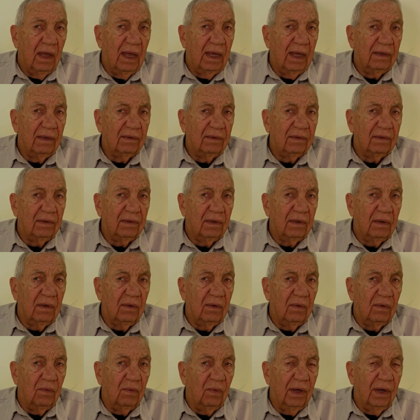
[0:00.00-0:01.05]
And
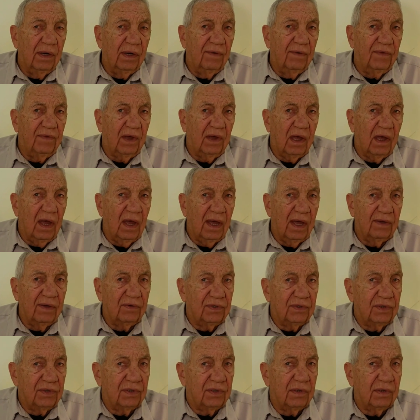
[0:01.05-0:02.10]
one of the
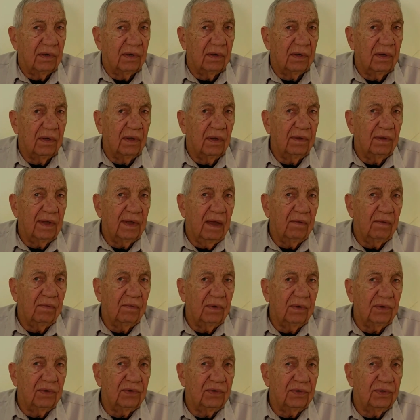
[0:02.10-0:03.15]
guys that
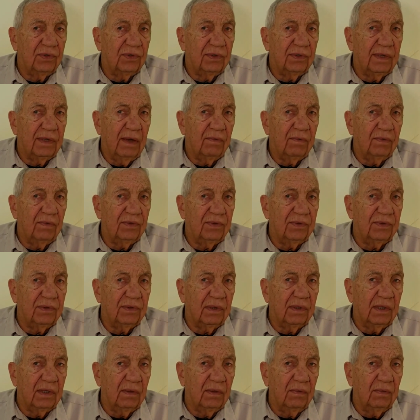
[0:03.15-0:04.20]
was that was
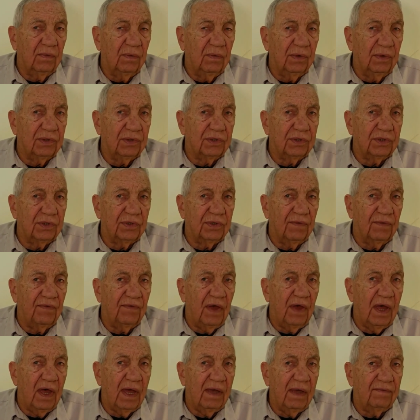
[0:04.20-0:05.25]
was
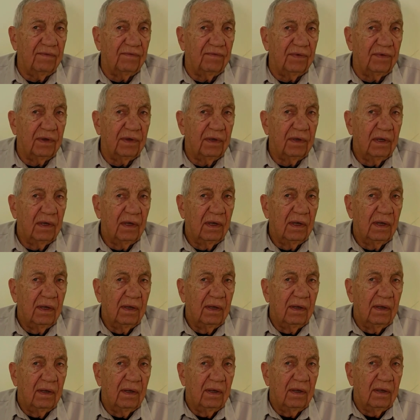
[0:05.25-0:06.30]
survived.
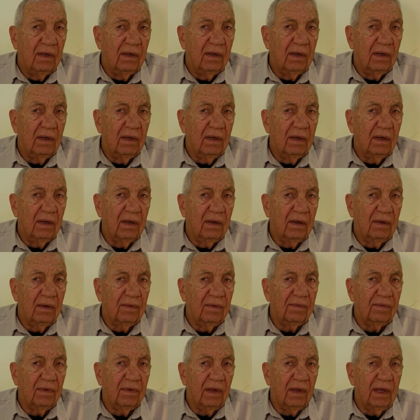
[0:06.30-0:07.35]

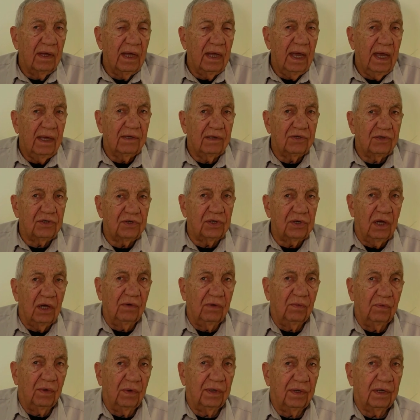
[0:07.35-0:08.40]
Uh, he had a
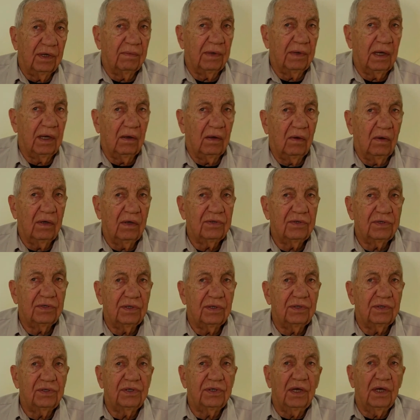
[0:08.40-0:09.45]
son with him. He lost
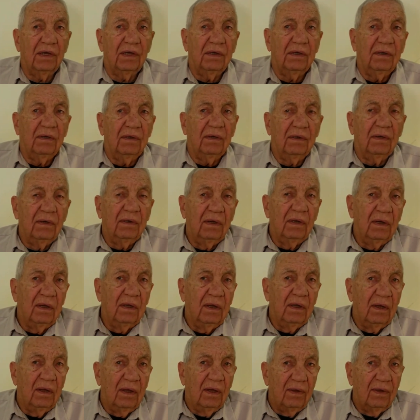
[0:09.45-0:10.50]
his son
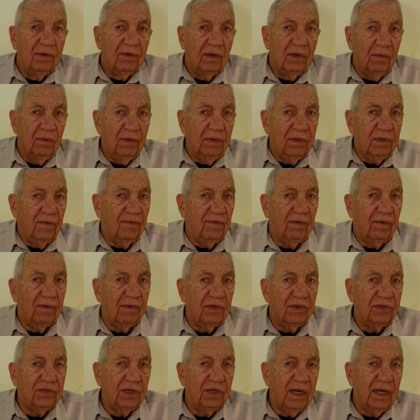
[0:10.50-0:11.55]
it was a
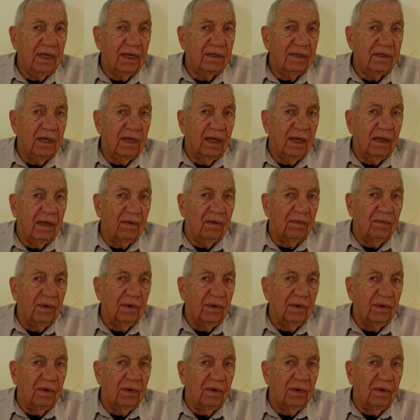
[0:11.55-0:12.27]
very sad thing.